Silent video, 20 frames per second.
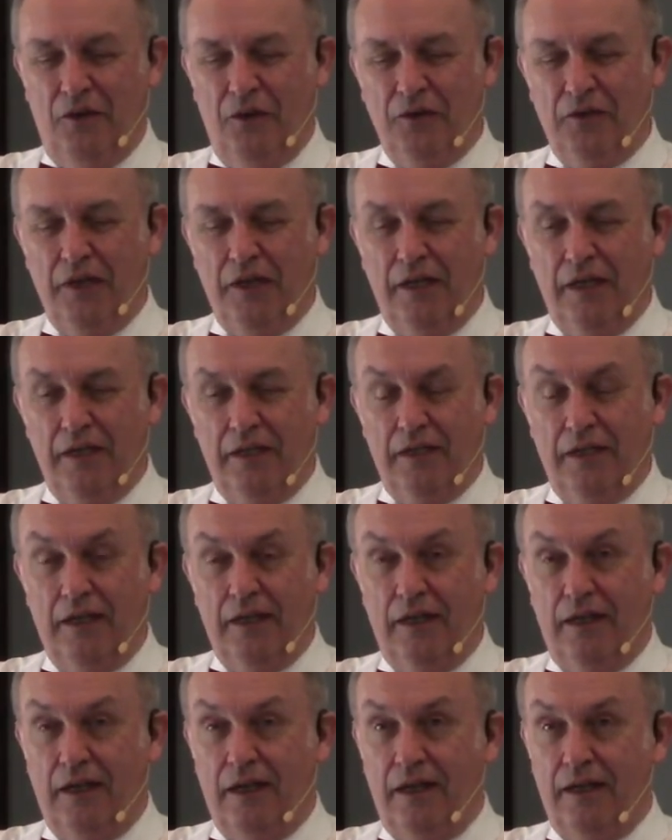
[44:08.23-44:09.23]

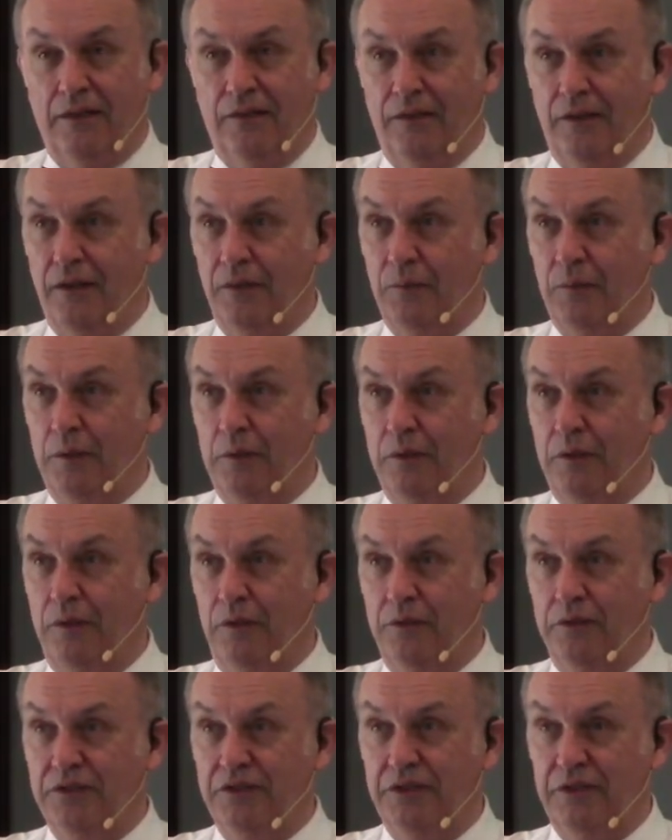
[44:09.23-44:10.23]
Okay, I think we'll
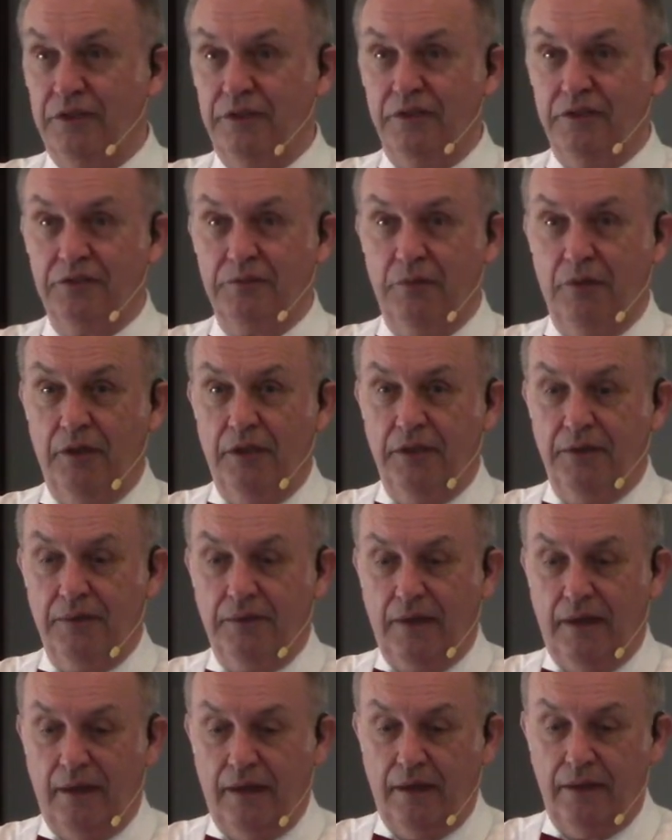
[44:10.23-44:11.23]
close here at this
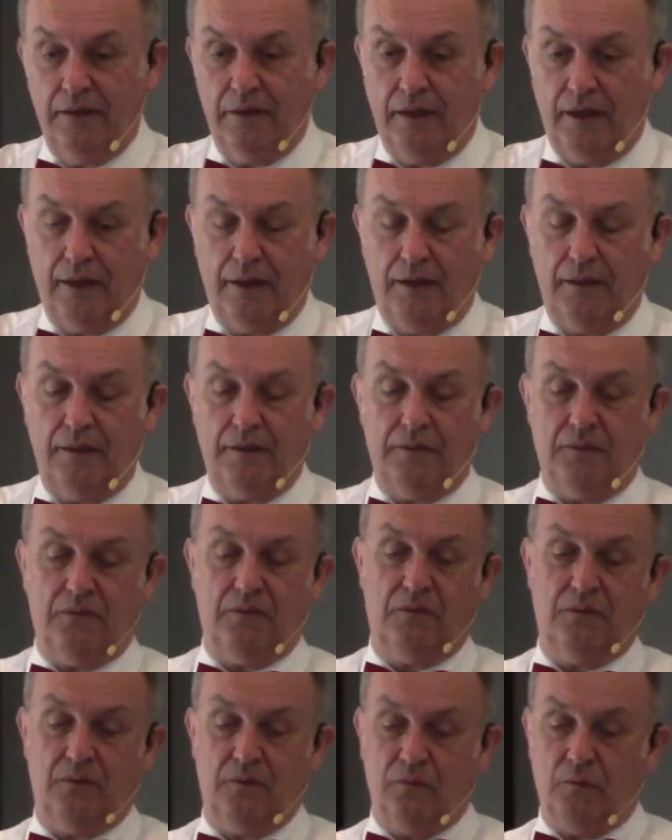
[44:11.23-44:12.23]
point. And
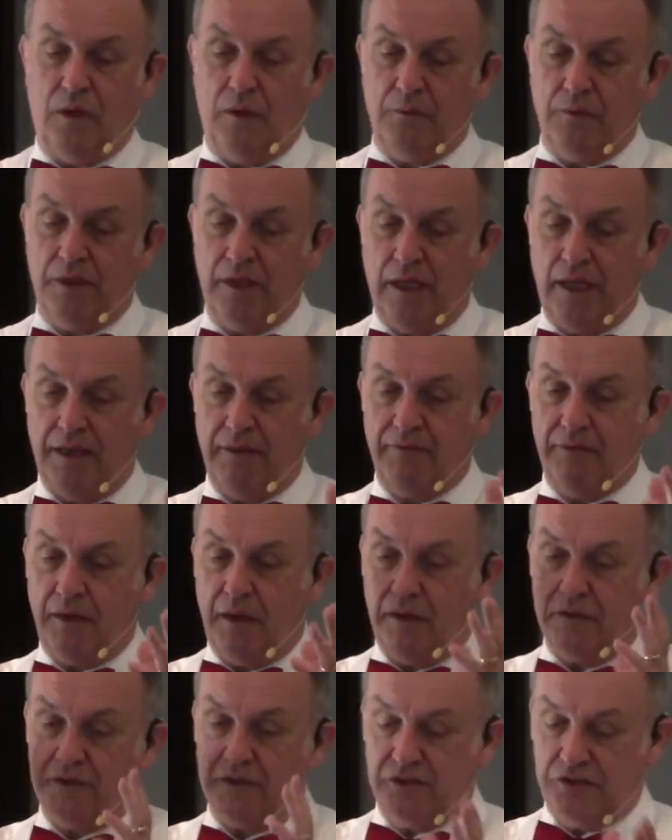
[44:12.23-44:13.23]
what we have,
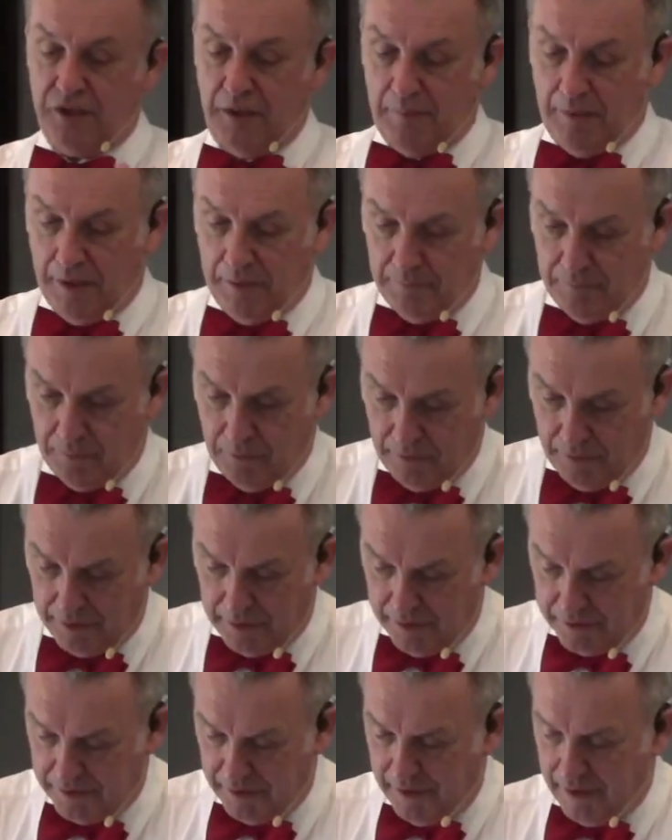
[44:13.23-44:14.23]
I'll just sum up. Oh,
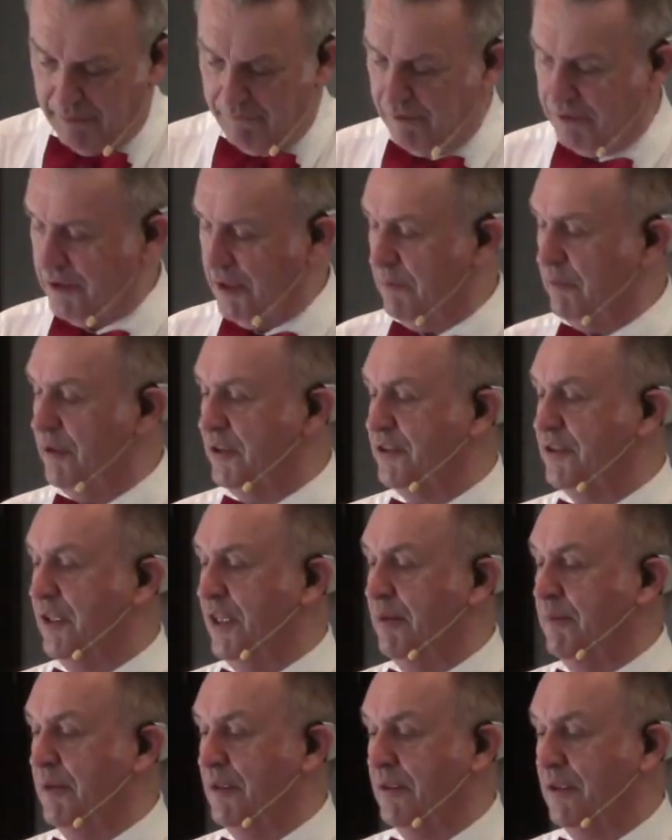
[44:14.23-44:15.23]
I guess I have a summary
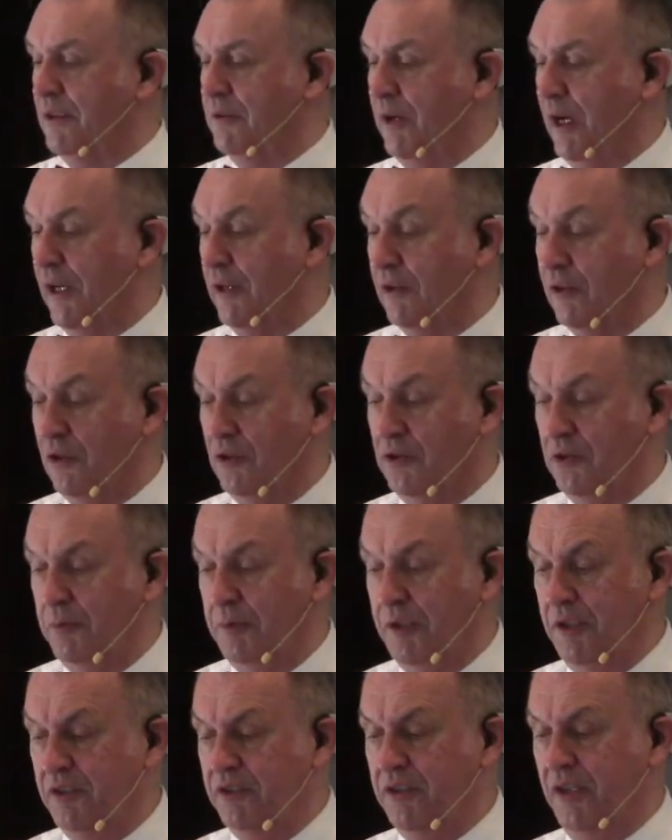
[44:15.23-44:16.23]
statement. The dragon and the
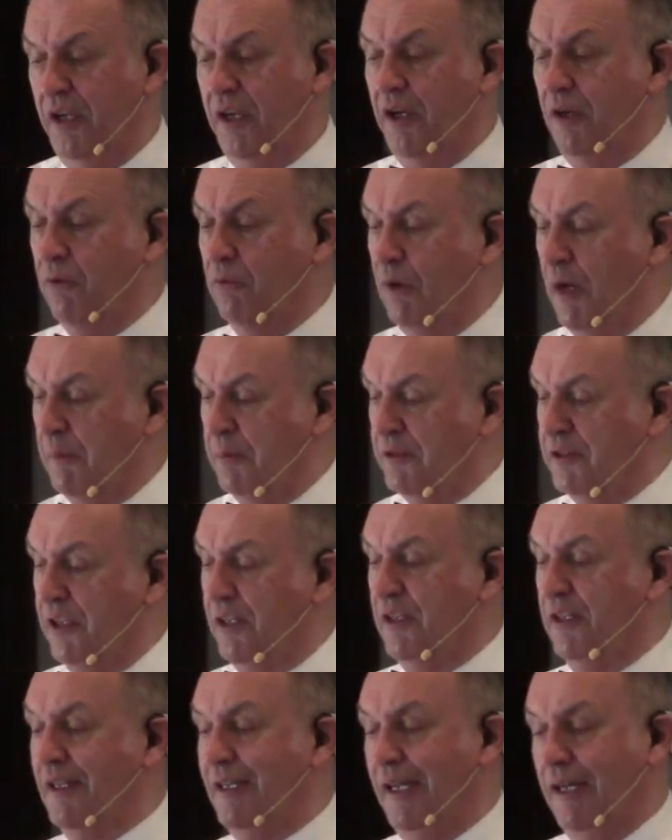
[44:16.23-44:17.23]
two beasts
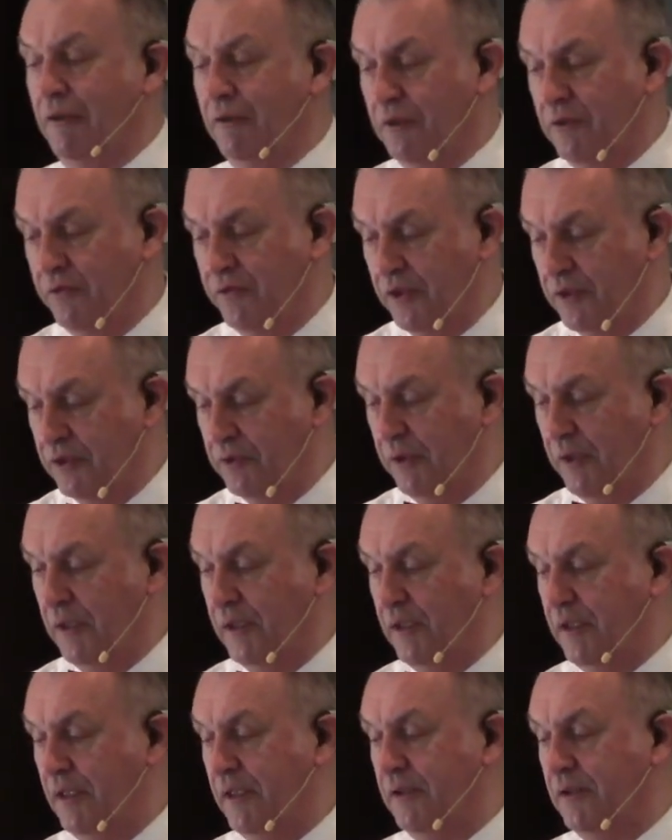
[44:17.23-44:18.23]
represent a counterfeit
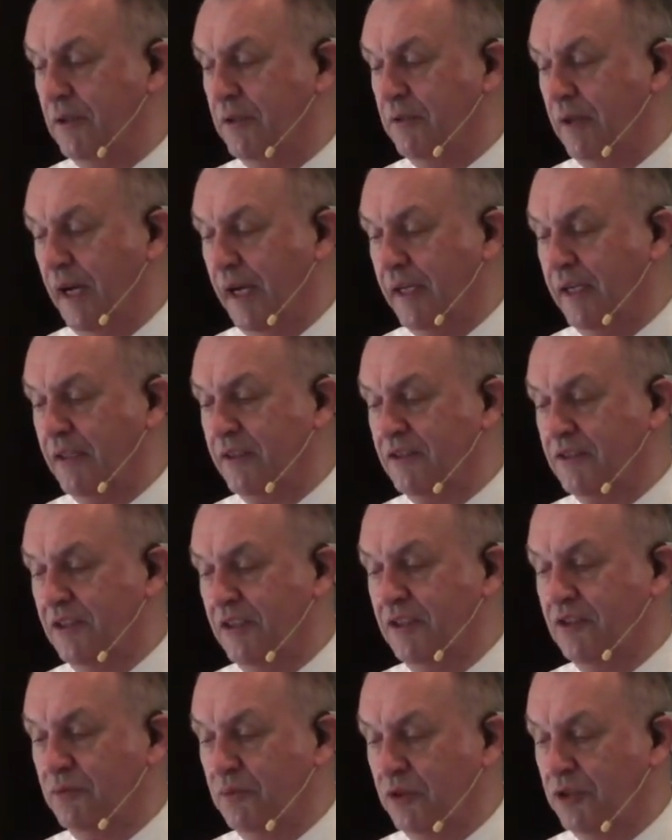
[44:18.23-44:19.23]
trinity. The dragon
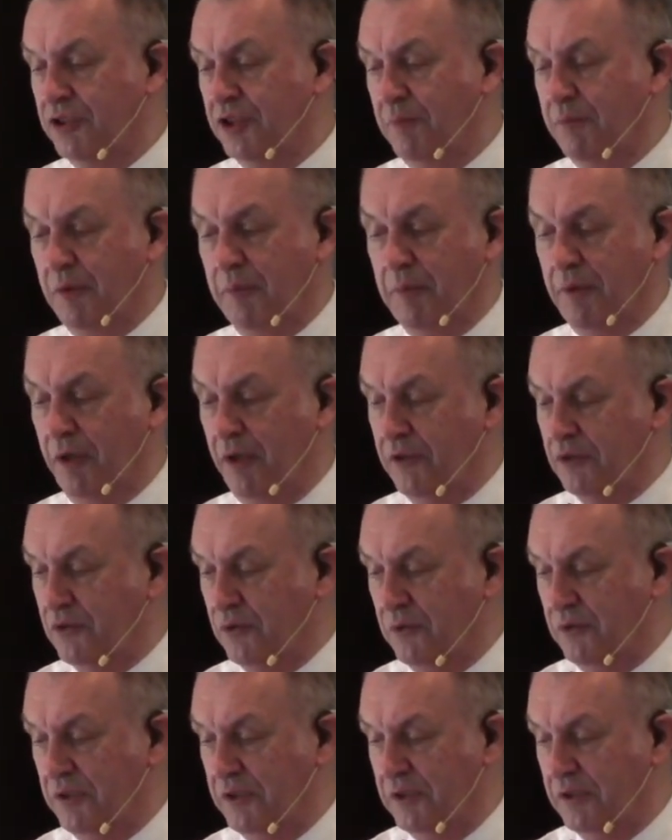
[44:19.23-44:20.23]
seeks worship that
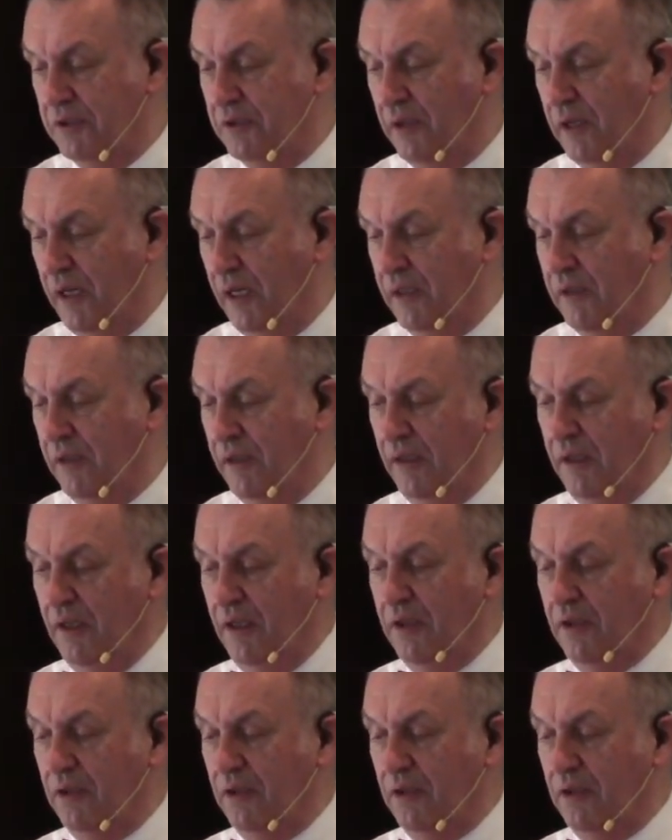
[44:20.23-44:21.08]
belongs only to God.